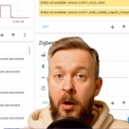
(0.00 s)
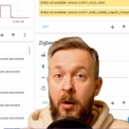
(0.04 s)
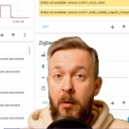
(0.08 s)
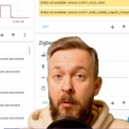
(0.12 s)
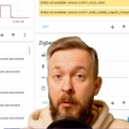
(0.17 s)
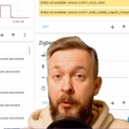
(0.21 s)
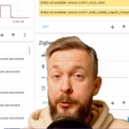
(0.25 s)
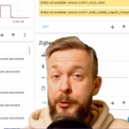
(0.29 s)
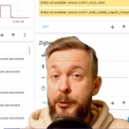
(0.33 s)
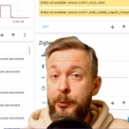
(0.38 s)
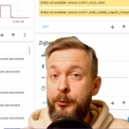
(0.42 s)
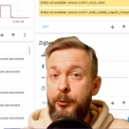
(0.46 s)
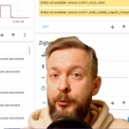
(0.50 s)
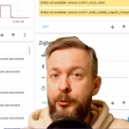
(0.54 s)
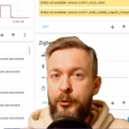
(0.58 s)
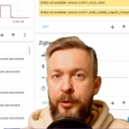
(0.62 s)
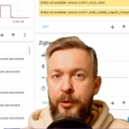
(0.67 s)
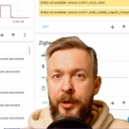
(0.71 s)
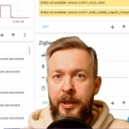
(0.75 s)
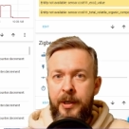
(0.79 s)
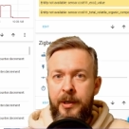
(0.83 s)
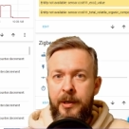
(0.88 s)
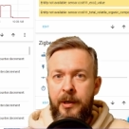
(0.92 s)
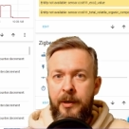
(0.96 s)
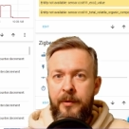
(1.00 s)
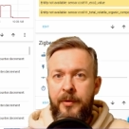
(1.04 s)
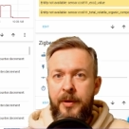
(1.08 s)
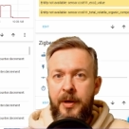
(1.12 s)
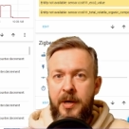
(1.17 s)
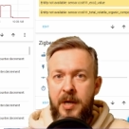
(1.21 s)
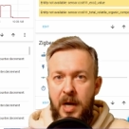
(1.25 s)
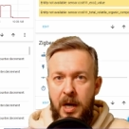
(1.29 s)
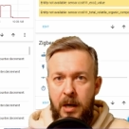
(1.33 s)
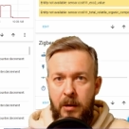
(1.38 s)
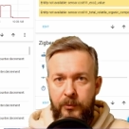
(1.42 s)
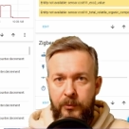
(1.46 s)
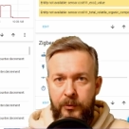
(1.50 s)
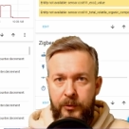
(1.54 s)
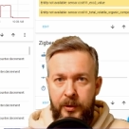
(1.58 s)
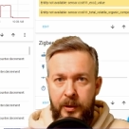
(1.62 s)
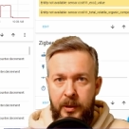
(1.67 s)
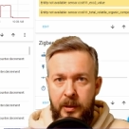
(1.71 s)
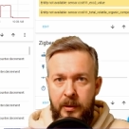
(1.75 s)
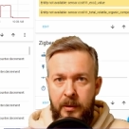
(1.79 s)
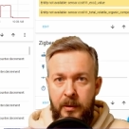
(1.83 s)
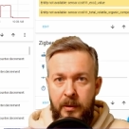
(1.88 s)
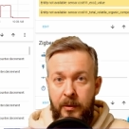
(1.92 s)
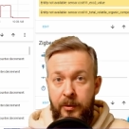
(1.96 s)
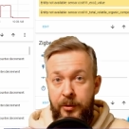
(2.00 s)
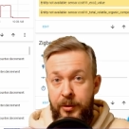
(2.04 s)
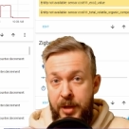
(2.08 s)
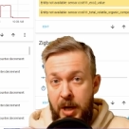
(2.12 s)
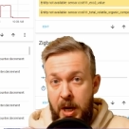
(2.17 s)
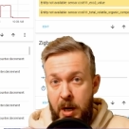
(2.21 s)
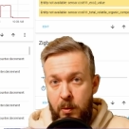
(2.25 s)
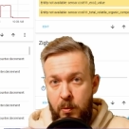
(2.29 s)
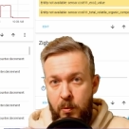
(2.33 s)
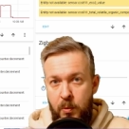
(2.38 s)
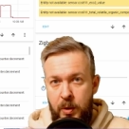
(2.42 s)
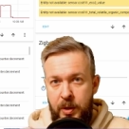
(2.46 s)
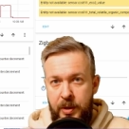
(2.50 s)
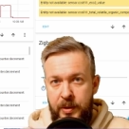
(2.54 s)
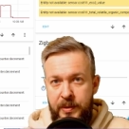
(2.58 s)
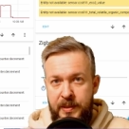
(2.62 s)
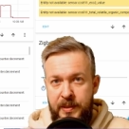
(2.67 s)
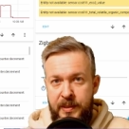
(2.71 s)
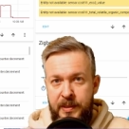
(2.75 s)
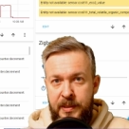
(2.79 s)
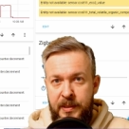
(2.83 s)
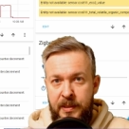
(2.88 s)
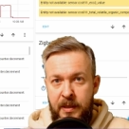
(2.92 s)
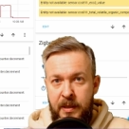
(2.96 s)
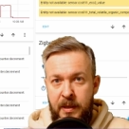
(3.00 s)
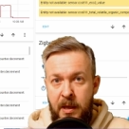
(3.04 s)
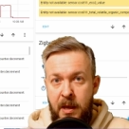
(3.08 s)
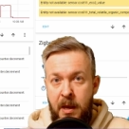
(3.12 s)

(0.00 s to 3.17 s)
also to trigger the counter downwards